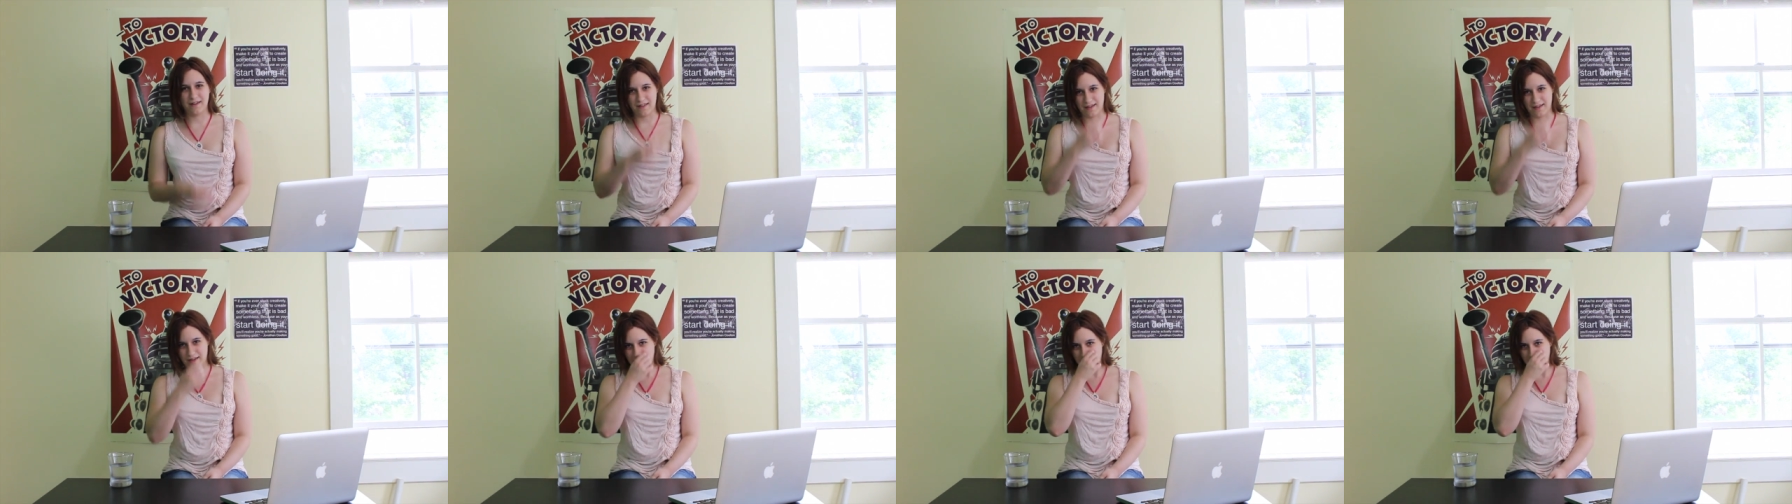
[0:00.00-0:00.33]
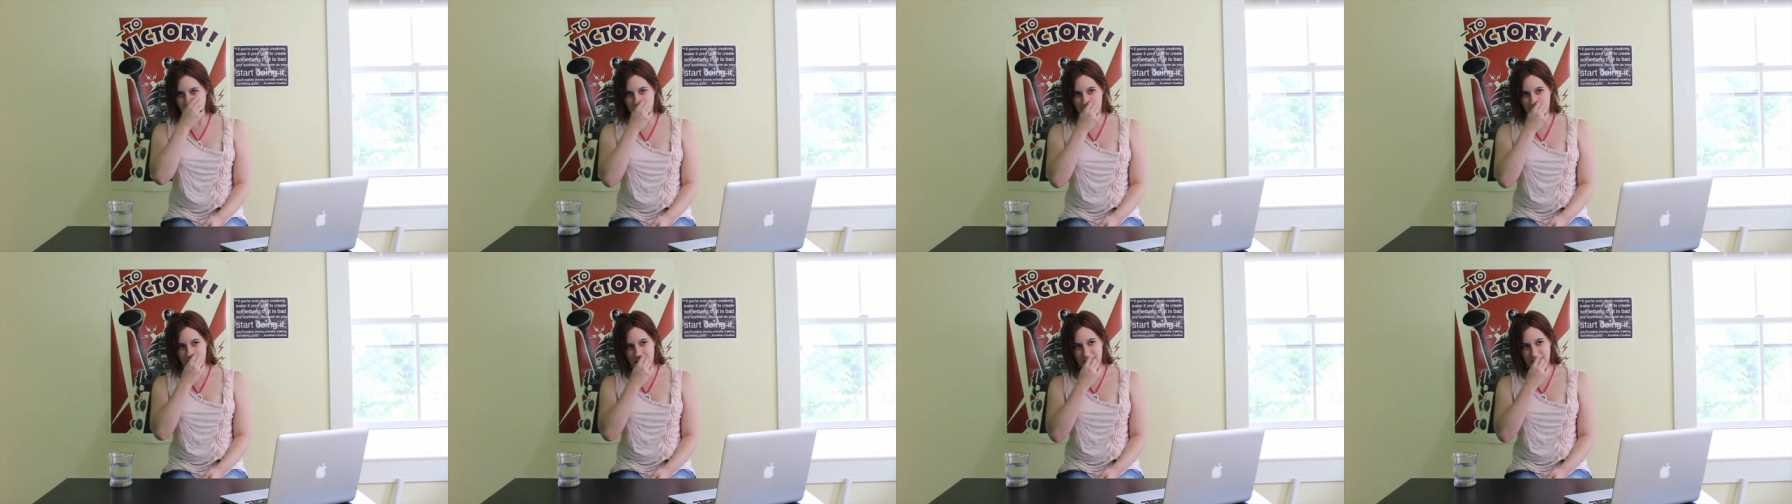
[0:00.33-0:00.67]
Like
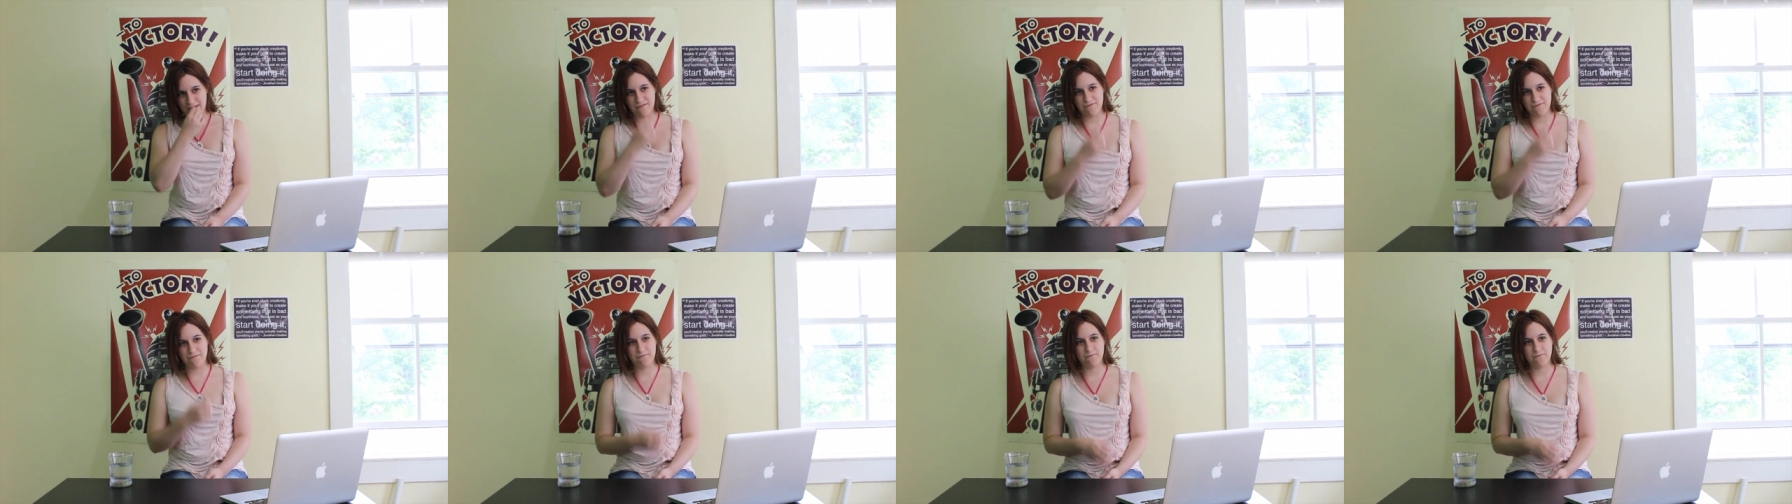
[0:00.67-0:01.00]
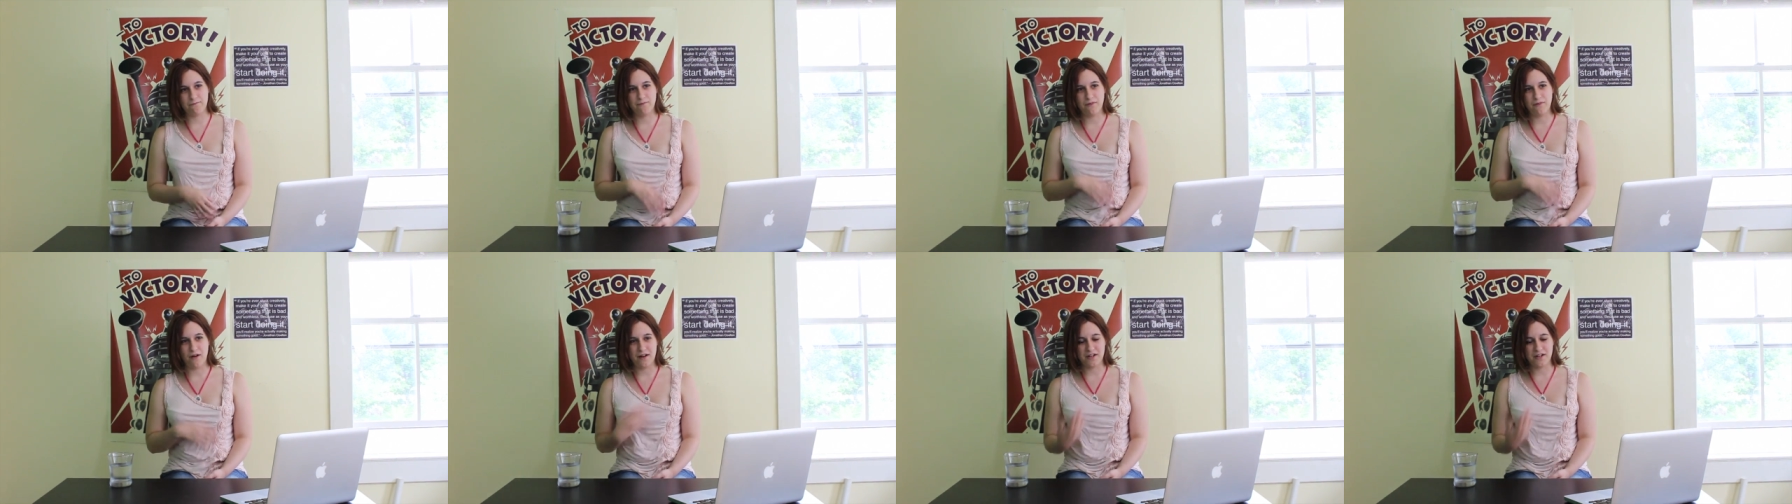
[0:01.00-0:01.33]
I've
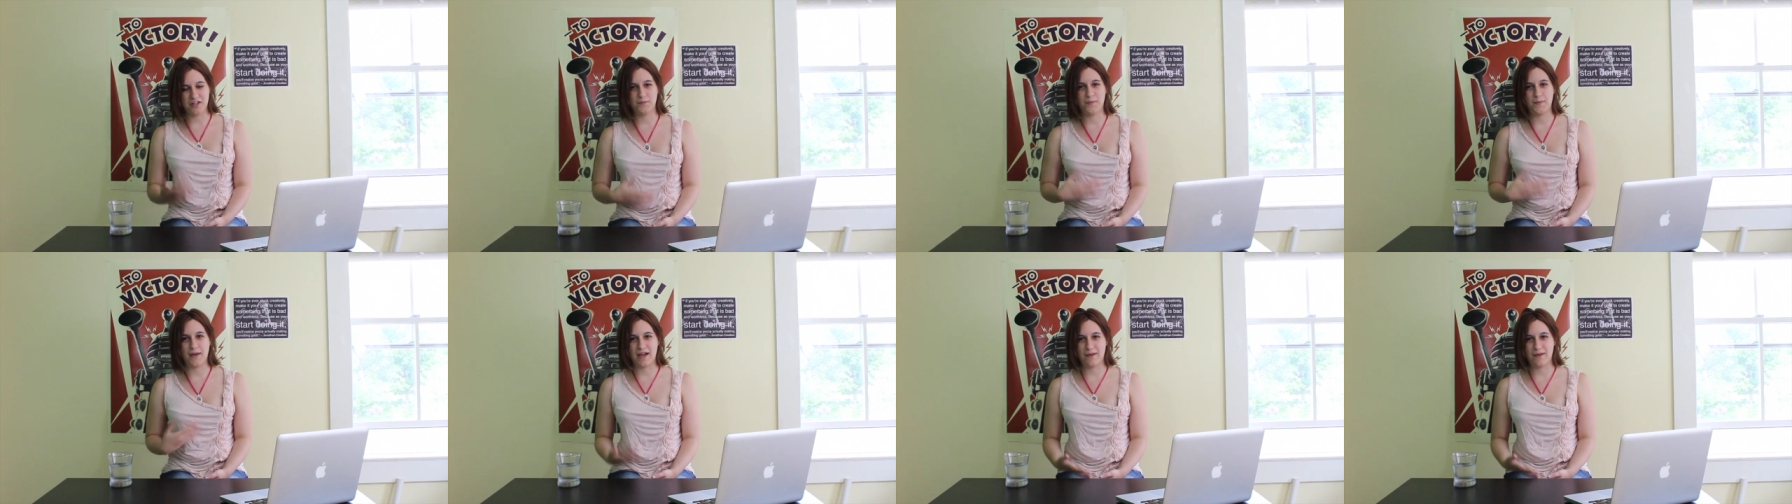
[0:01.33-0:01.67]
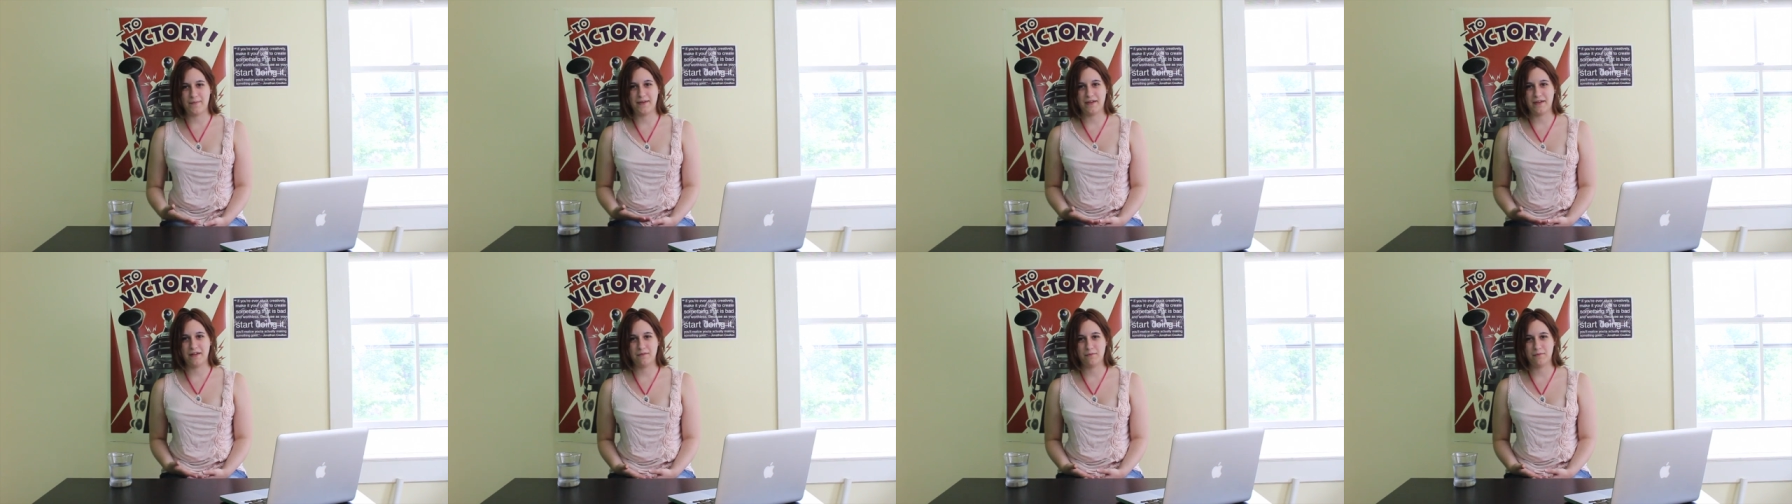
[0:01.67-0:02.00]
watched
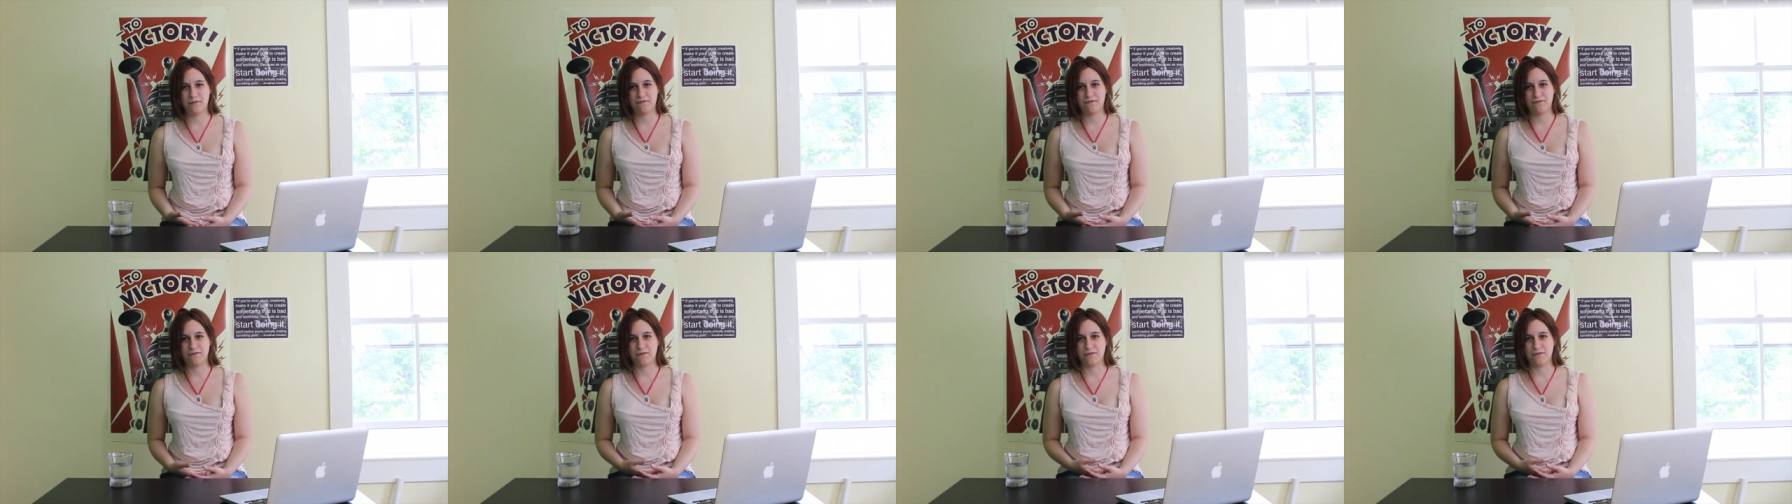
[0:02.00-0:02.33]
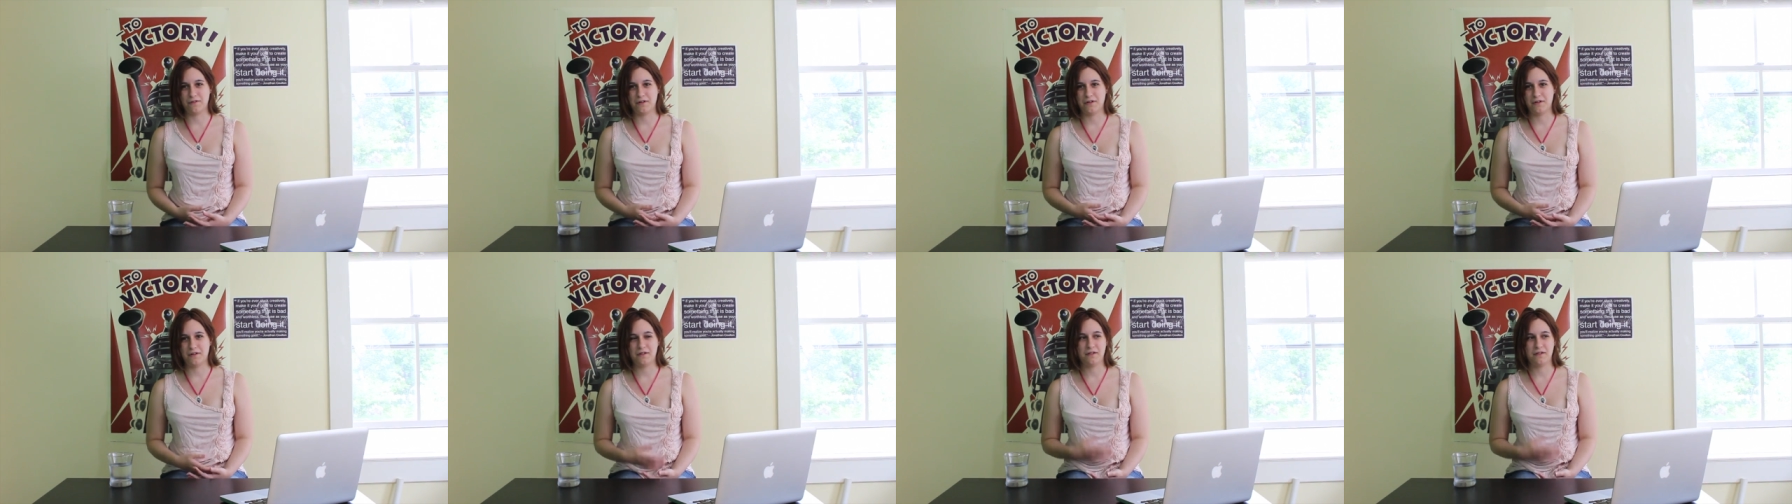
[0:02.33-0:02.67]
Batman
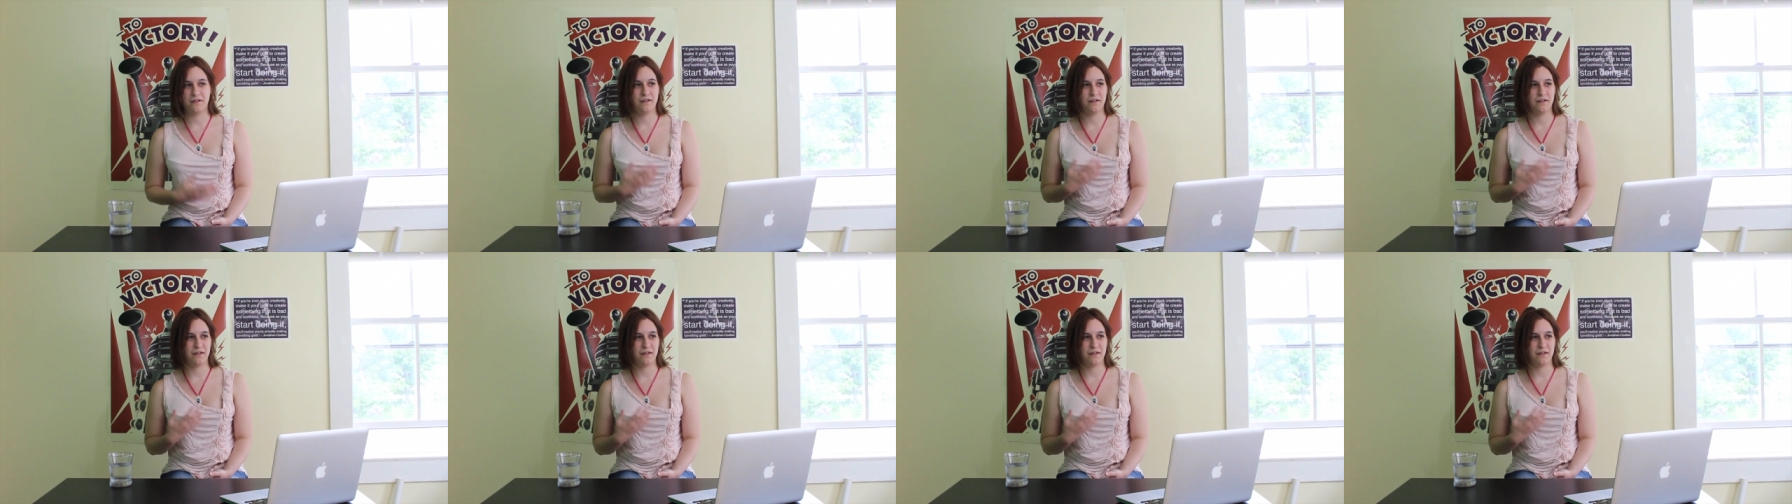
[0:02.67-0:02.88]
before,